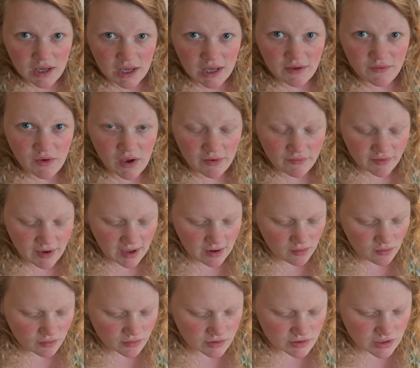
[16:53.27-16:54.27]
if you have
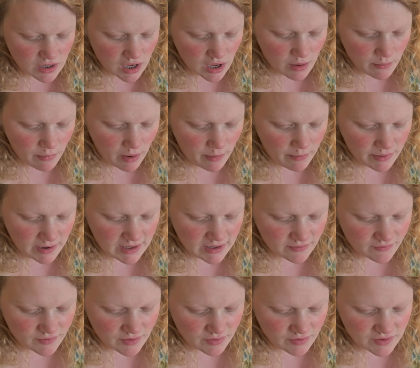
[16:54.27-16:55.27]
Kellogg's, but I
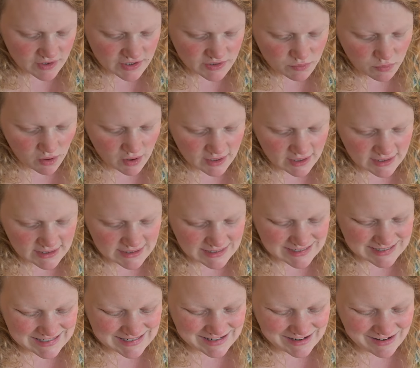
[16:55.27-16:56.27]
believe that this one is
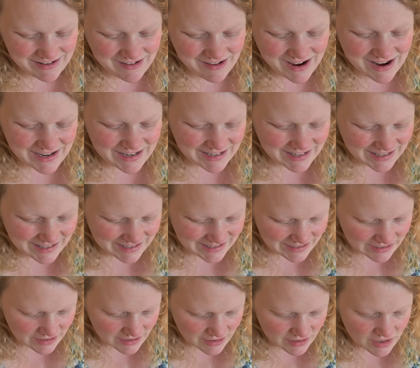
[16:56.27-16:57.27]

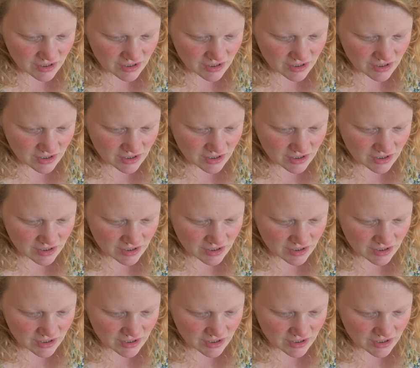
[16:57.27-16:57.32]
slightly